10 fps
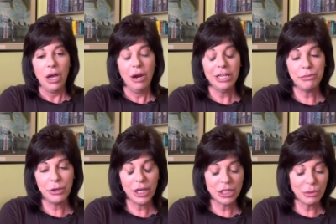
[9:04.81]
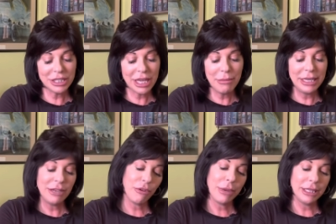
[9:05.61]
right, Spirit Guides, what's coming in
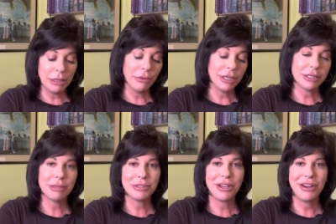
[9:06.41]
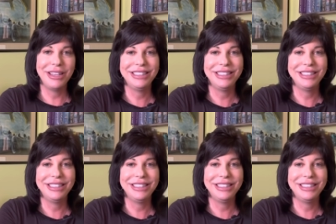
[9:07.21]
for my Libras? I'm sorry.